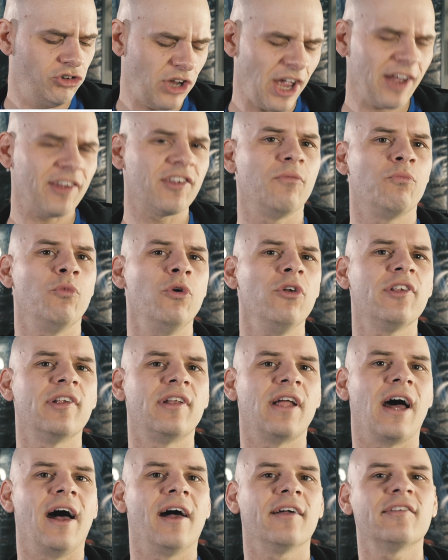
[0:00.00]
Jackson Wilson
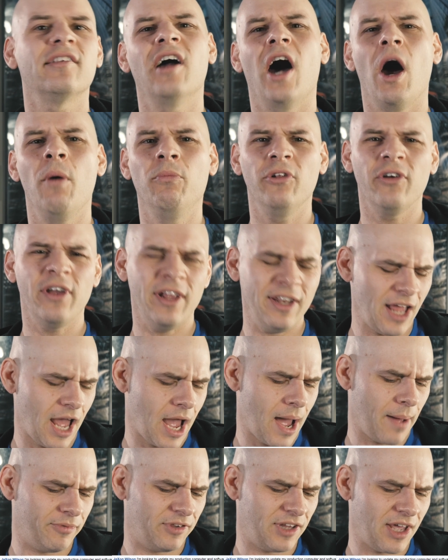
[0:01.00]
asked, I'm looking to
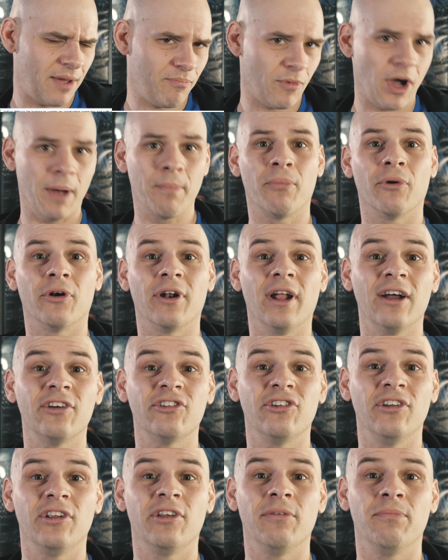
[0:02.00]
update my
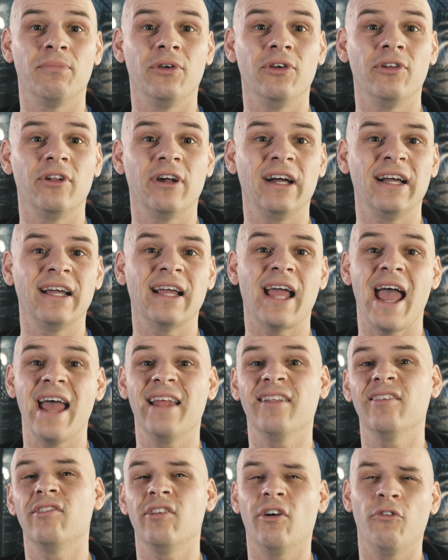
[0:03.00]
production computer
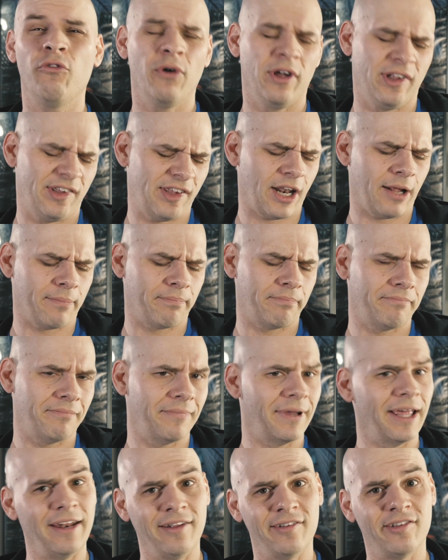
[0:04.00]
and software setup. Any